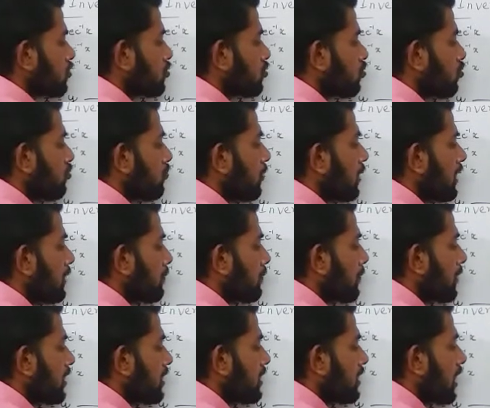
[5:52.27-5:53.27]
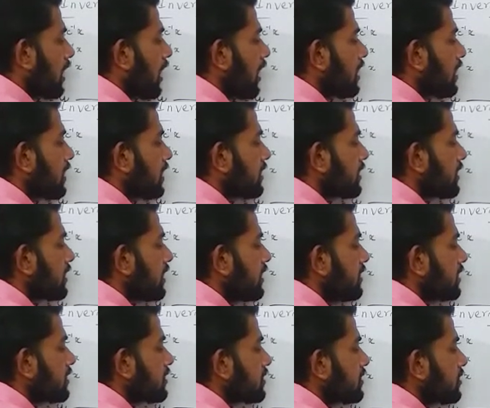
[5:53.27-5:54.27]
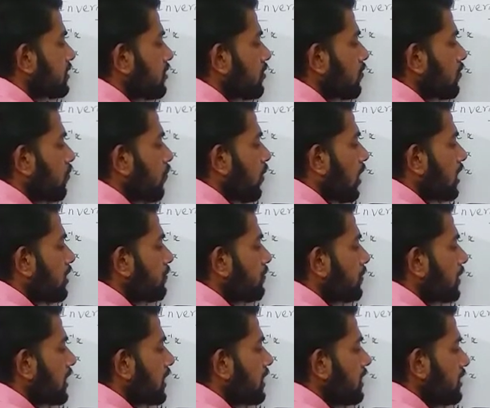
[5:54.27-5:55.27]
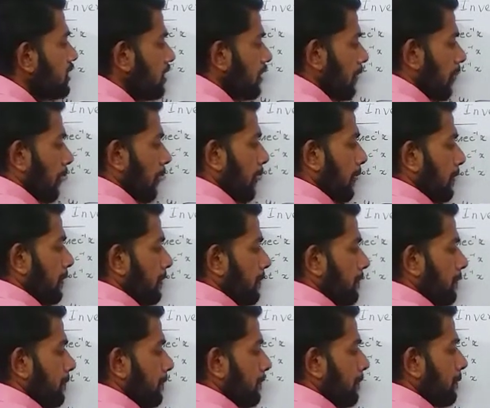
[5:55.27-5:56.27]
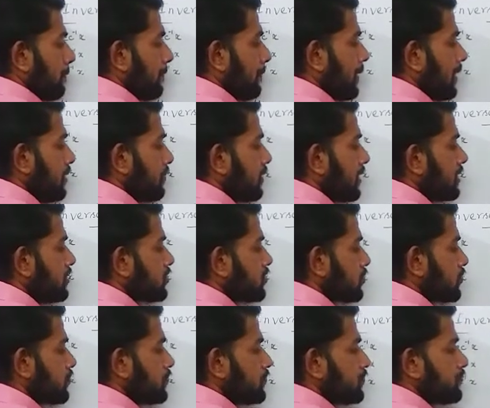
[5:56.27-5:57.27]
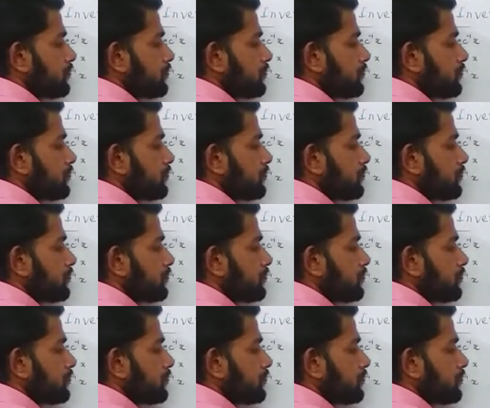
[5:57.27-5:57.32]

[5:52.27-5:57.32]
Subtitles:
2 by pi, I can write 1 by pi by 2.